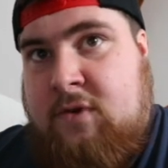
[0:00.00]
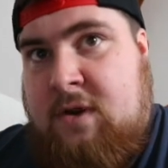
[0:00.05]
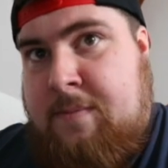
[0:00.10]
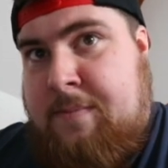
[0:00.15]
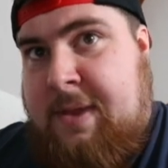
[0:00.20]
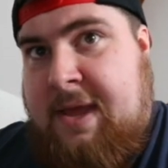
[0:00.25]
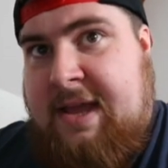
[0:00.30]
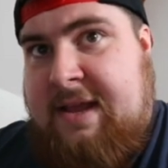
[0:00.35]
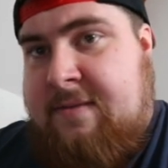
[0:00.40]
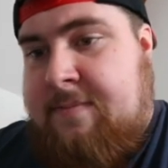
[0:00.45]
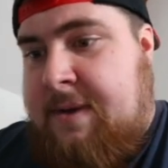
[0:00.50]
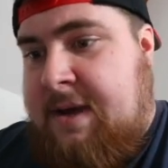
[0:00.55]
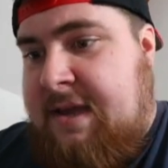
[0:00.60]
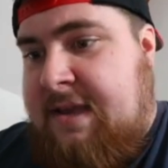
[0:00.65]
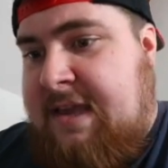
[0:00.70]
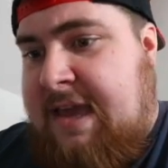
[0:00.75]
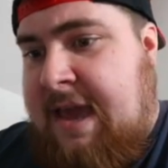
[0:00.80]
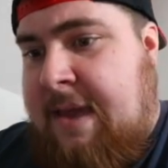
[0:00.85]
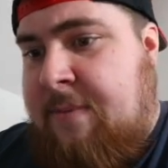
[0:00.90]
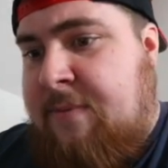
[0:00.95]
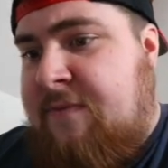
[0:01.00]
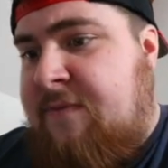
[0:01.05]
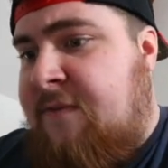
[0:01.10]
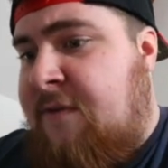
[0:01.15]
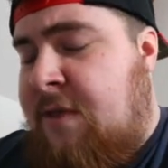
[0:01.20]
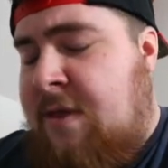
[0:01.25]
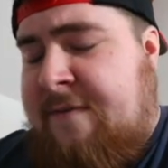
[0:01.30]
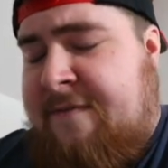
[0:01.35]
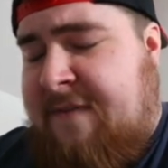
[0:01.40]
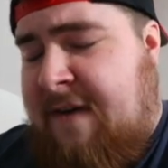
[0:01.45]
Already played my games
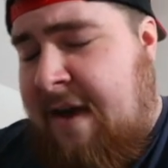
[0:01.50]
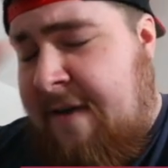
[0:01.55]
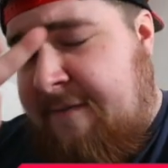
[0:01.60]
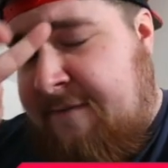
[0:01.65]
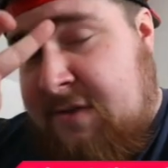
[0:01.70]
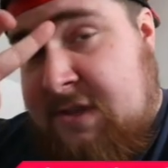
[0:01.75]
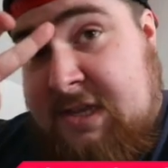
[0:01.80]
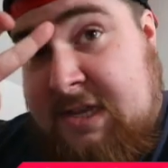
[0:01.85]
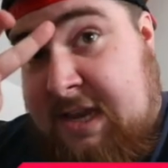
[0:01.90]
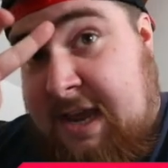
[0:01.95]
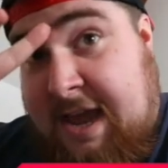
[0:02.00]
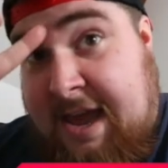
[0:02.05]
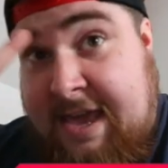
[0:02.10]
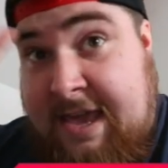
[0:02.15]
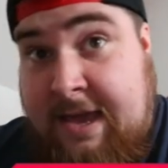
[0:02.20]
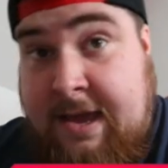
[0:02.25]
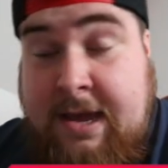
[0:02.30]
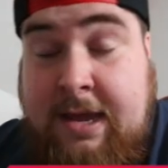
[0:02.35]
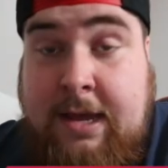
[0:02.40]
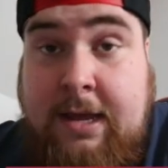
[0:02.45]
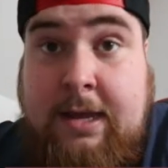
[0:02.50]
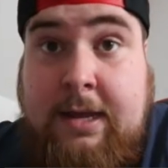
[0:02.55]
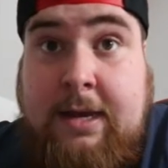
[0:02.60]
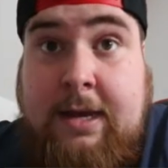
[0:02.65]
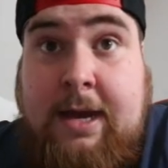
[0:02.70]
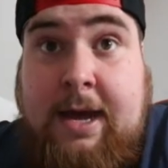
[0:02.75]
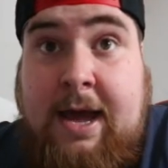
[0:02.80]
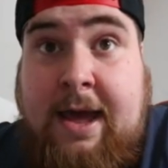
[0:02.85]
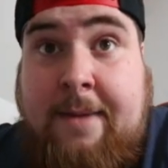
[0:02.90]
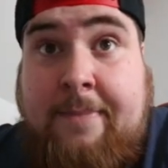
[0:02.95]
for the 5 for today,
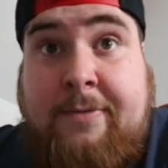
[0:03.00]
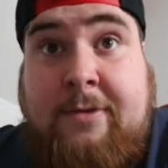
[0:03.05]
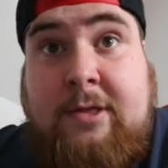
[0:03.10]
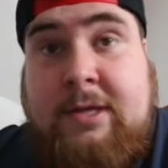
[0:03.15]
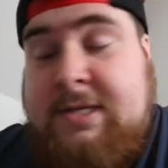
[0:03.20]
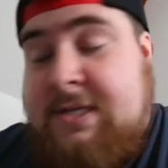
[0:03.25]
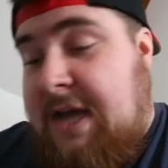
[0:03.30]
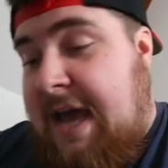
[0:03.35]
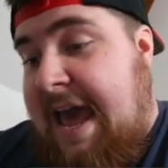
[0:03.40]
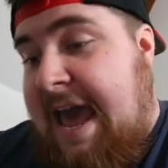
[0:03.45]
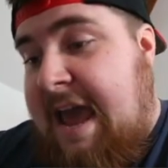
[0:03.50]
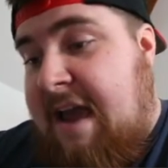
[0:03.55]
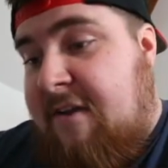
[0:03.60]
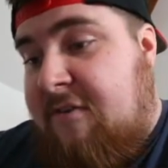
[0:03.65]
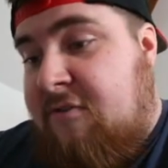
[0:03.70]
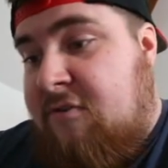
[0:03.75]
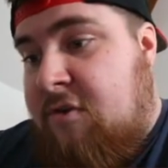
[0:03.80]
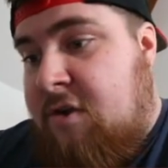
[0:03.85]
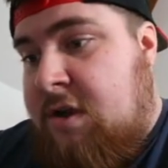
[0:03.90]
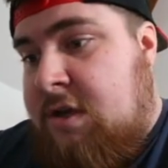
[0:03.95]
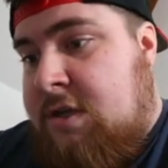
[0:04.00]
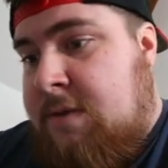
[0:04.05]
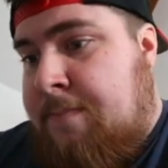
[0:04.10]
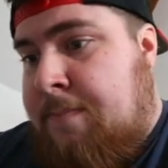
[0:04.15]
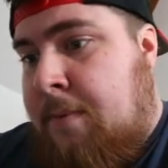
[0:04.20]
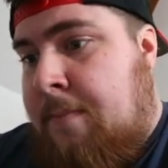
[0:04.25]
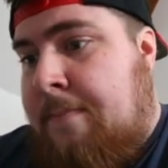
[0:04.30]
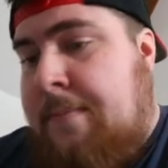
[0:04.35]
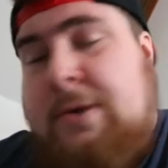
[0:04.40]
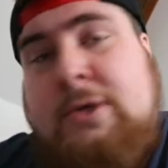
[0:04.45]
so these are extra to
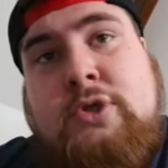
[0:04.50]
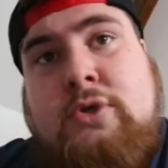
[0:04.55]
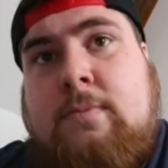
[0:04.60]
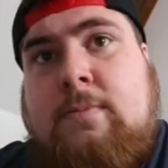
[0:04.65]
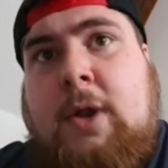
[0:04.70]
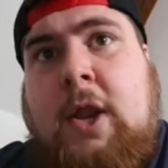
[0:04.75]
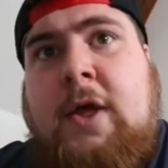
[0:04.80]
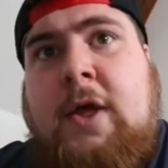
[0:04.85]
bump us up